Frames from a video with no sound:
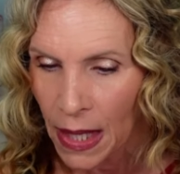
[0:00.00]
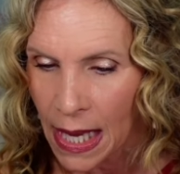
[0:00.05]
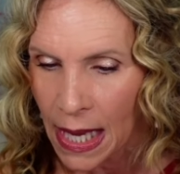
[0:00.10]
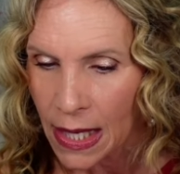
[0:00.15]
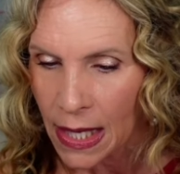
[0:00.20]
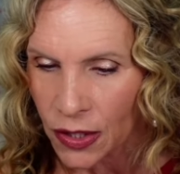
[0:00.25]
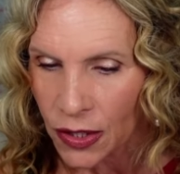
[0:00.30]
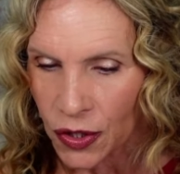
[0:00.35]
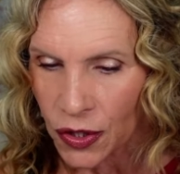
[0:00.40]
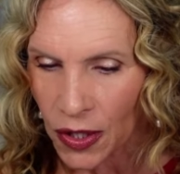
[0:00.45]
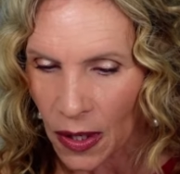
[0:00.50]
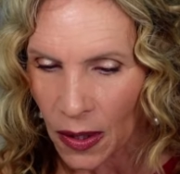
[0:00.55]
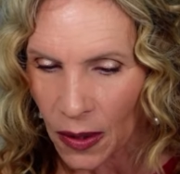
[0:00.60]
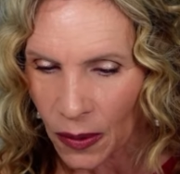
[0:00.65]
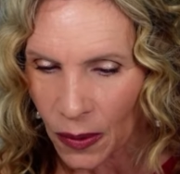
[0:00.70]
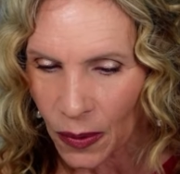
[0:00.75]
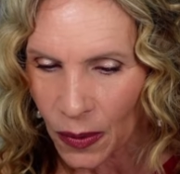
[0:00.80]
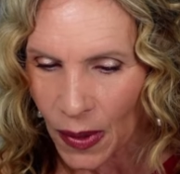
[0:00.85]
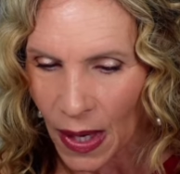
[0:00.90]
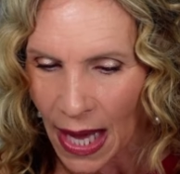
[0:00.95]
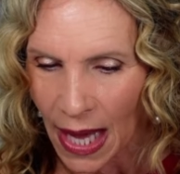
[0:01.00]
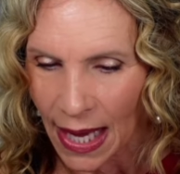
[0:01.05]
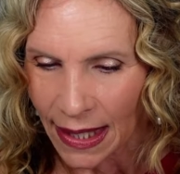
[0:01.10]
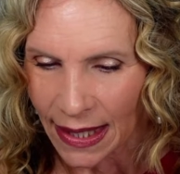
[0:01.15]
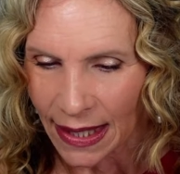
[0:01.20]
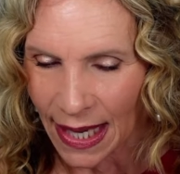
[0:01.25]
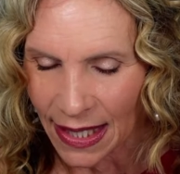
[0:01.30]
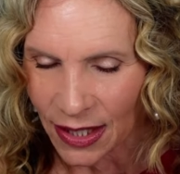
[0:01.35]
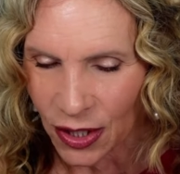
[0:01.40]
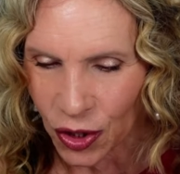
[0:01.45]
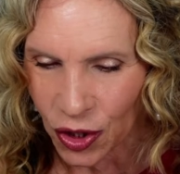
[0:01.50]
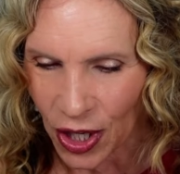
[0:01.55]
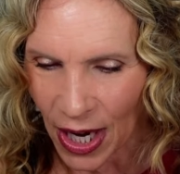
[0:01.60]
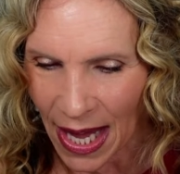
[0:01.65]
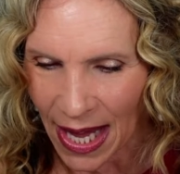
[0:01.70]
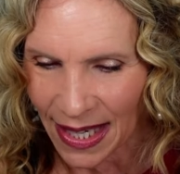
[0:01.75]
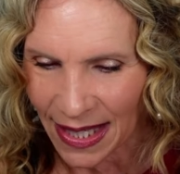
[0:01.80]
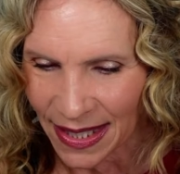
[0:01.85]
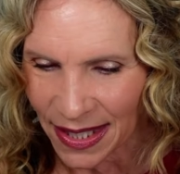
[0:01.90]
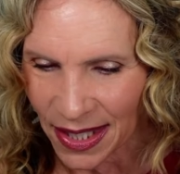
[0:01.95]
So, yes,
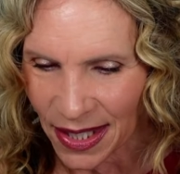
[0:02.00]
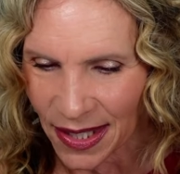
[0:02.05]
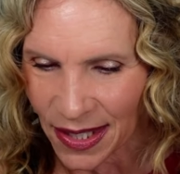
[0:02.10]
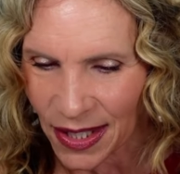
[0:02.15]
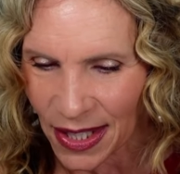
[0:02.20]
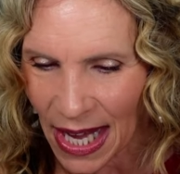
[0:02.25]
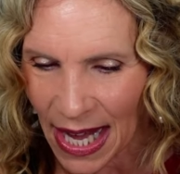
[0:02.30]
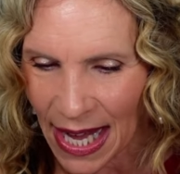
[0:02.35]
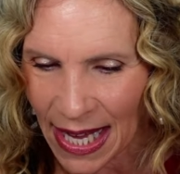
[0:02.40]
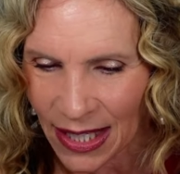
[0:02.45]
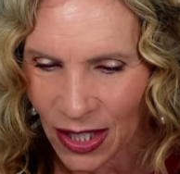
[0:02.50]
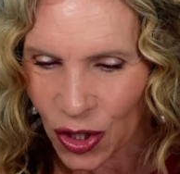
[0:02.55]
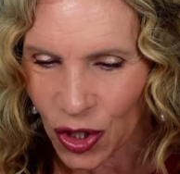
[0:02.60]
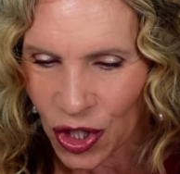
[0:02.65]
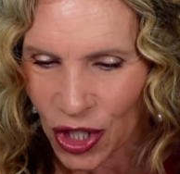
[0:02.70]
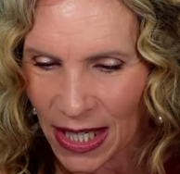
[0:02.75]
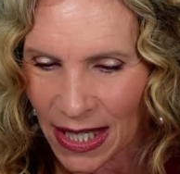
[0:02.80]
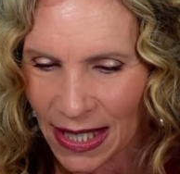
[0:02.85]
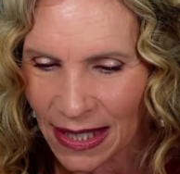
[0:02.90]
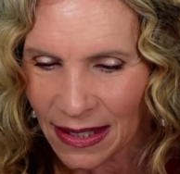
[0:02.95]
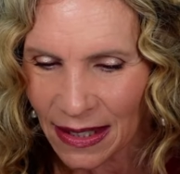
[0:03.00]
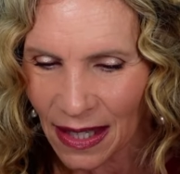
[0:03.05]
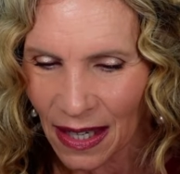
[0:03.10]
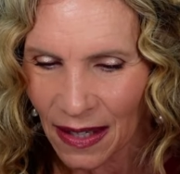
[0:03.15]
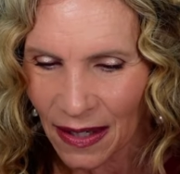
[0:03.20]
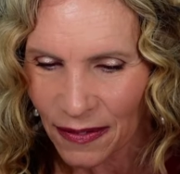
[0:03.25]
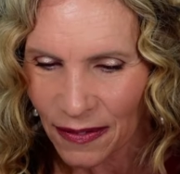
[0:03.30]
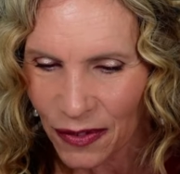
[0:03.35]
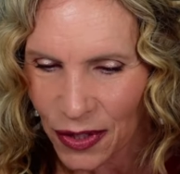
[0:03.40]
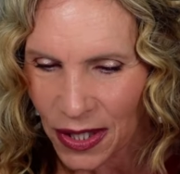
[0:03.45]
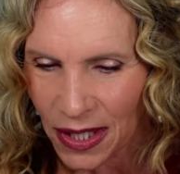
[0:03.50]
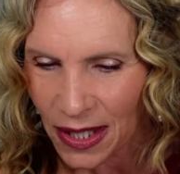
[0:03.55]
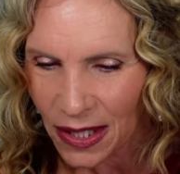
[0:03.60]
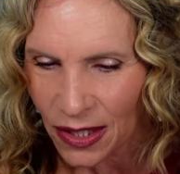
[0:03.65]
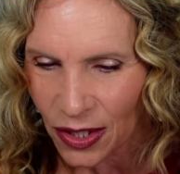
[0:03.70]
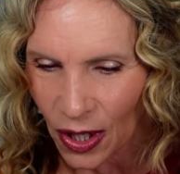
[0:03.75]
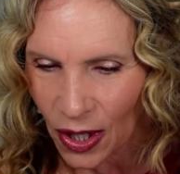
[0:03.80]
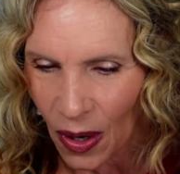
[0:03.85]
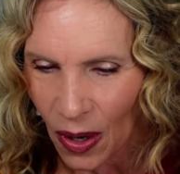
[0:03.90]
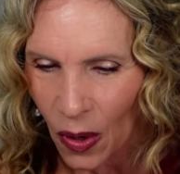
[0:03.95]
Janice is saying she loves the
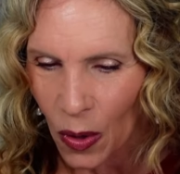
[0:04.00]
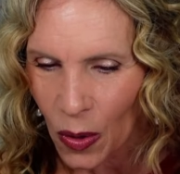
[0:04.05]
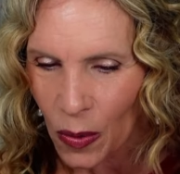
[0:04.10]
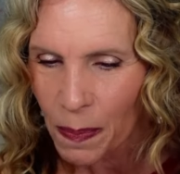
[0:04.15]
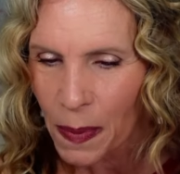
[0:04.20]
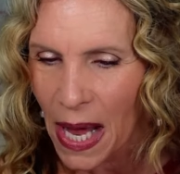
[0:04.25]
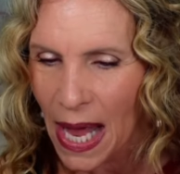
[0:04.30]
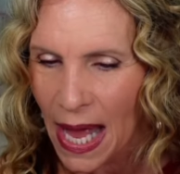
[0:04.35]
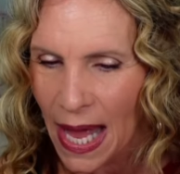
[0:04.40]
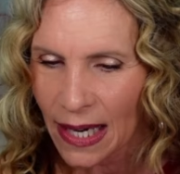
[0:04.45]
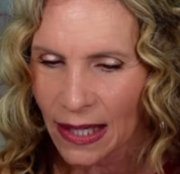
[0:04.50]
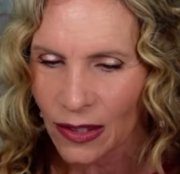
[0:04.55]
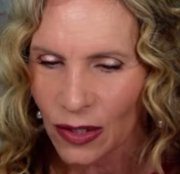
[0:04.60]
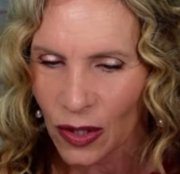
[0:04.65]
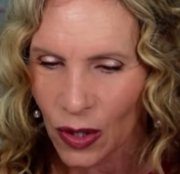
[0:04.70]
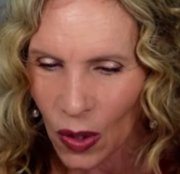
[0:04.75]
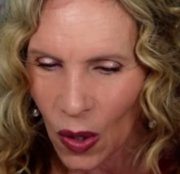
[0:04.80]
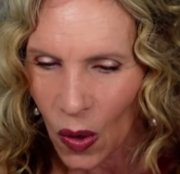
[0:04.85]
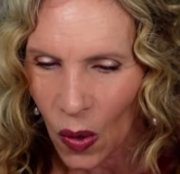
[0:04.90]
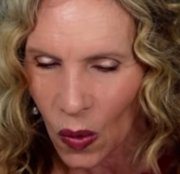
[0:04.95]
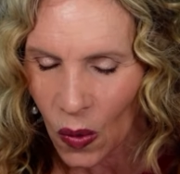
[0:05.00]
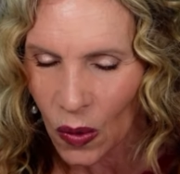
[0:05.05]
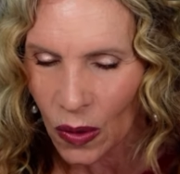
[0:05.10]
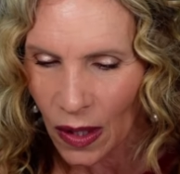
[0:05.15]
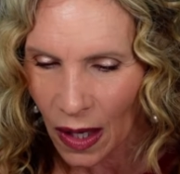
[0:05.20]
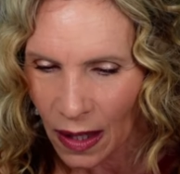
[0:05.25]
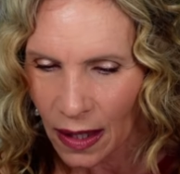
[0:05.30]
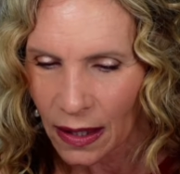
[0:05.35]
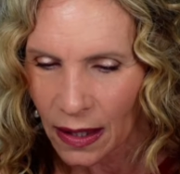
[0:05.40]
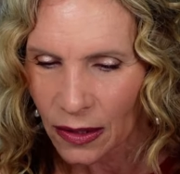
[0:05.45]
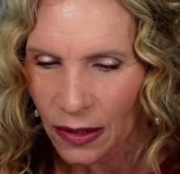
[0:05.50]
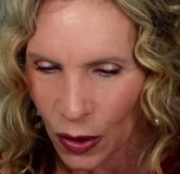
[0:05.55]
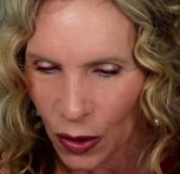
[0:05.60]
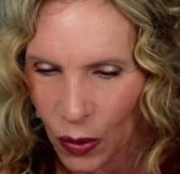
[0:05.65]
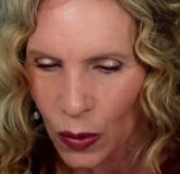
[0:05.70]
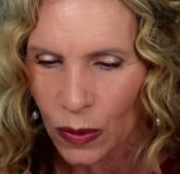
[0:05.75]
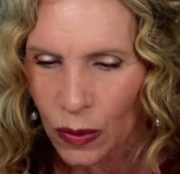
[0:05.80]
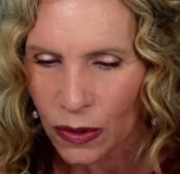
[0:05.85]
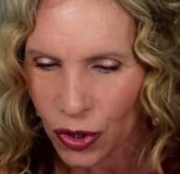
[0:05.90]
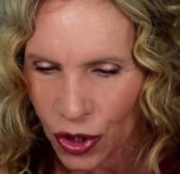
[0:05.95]
taupe and cool, uh,
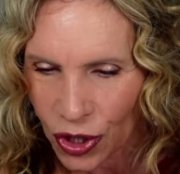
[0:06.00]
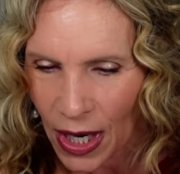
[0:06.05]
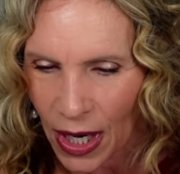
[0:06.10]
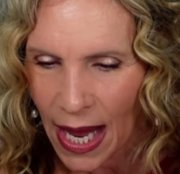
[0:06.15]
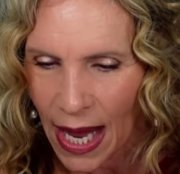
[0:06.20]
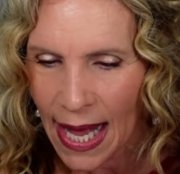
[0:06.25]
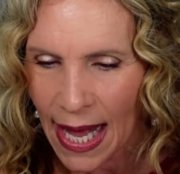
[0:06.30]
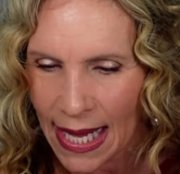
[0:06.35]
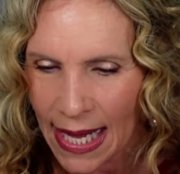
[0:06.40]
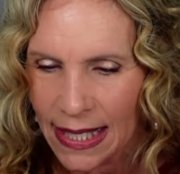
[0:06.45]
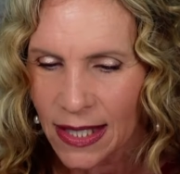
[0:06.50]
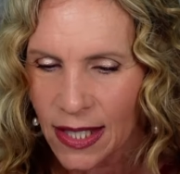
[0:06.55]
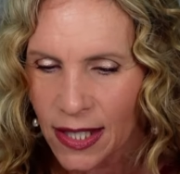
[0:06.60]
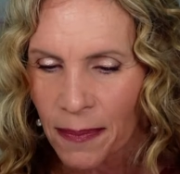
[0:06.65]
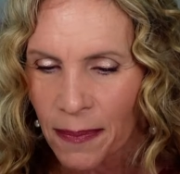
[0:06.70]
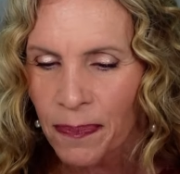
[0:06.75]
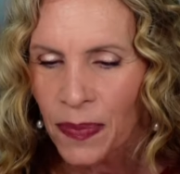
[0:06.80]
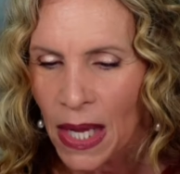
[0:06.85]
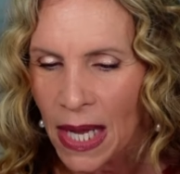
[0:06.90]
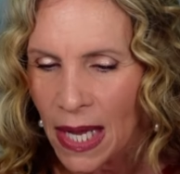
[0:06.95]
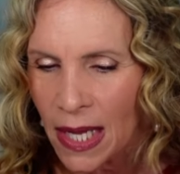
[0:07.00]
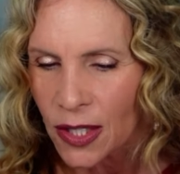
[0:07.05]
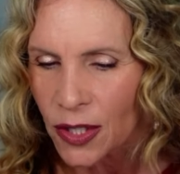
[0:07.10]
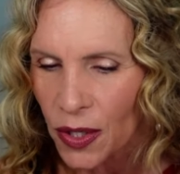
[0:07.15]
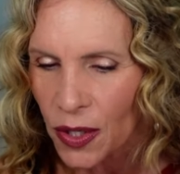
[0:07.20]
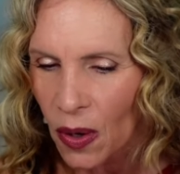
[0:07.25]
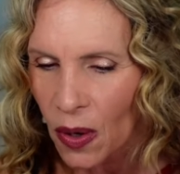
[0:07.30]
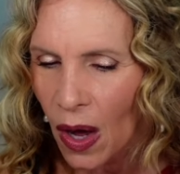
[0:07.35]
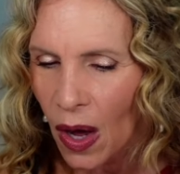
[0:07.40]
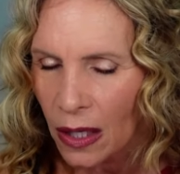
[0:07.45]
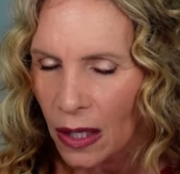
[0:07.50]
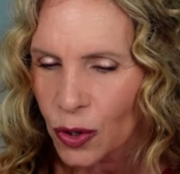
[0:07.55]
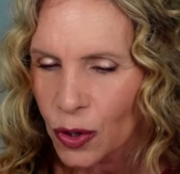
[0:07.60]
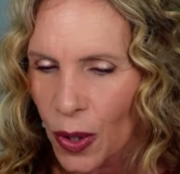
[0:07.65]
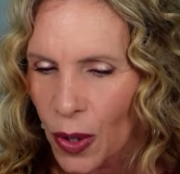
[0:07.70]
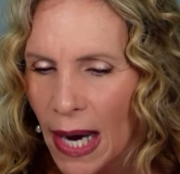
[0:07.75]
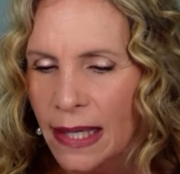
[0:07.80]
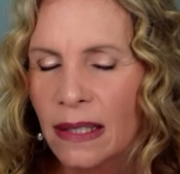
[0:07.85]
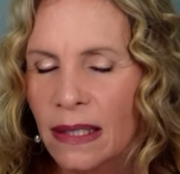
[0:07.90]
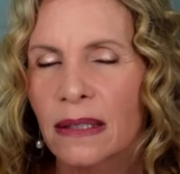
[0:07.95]
cool shades. So, I'll
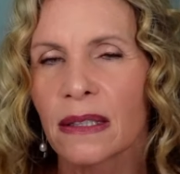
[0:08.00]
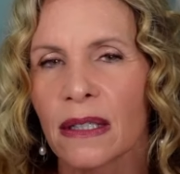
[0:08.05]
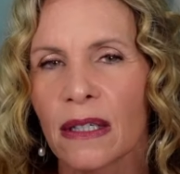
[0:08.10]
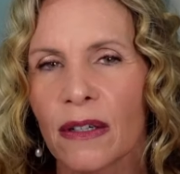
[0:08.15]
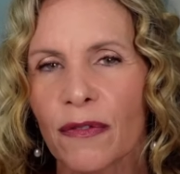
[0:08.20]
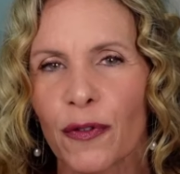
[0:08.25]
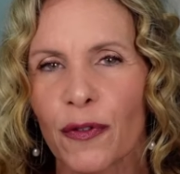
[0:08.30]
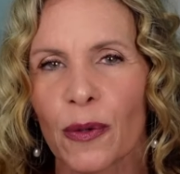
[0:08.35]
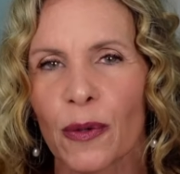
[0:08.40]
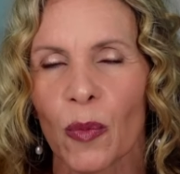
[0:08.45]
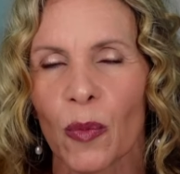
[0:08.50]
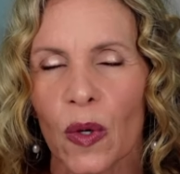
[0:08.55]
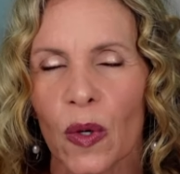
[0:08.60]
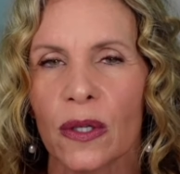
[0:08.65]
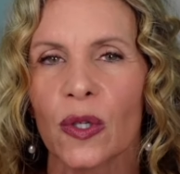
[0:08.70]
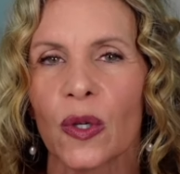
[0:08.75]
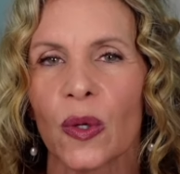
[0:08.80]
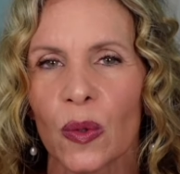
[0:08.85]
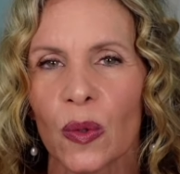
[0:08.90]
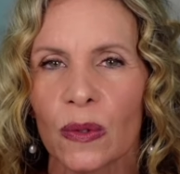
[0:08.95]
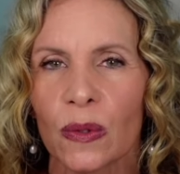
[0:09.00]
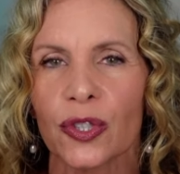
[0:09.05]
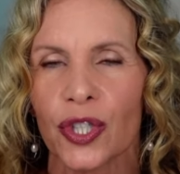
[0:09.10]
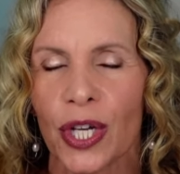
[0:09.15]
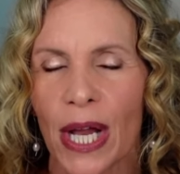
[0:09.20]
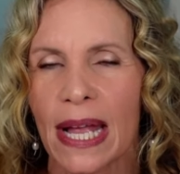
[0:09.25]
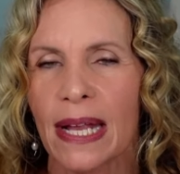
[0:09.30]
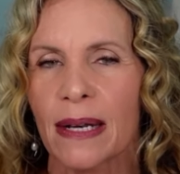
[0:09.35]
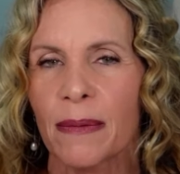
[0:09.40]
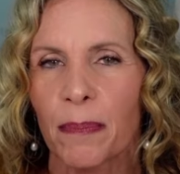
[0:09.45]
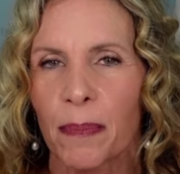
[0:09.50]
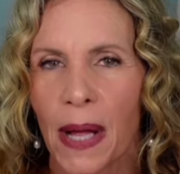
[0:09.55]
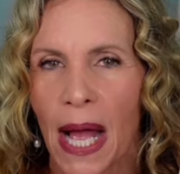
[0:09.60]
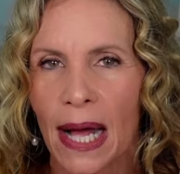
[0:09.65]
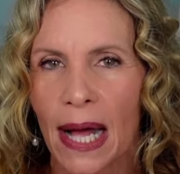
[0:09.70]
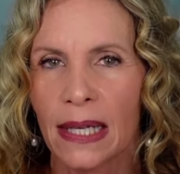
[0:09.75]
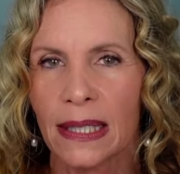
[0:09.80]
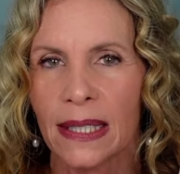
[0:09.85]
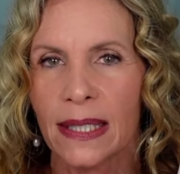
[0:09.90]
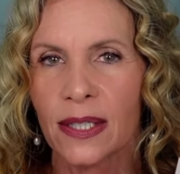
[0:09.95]
try to look for more cool shade
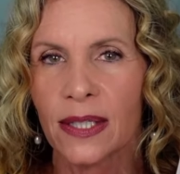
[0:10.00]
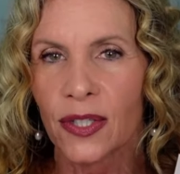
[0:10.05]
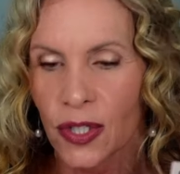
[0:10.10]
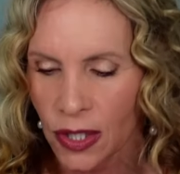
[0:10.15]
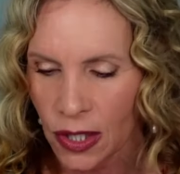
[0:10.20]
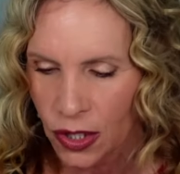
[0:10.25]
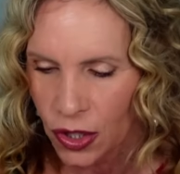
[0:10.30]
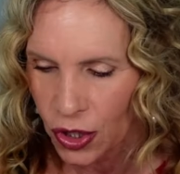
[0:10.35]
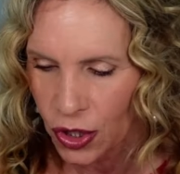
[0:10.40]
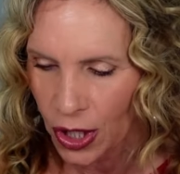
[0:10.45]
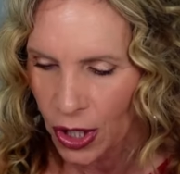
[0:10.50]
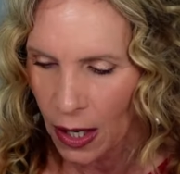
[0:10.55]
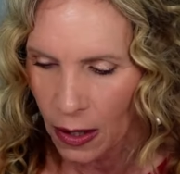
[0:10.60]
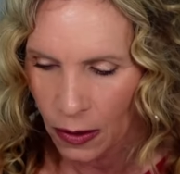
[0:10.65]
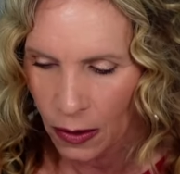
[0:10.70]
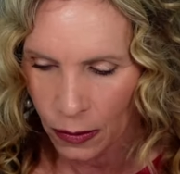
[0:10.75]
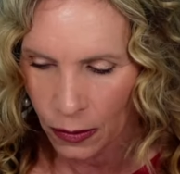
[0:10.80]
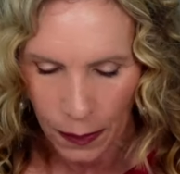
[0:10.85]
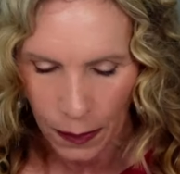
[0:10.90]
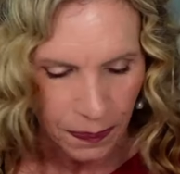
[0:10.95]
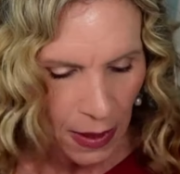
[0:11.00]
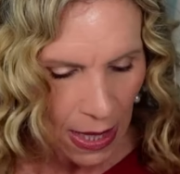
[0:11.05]
palettes to show.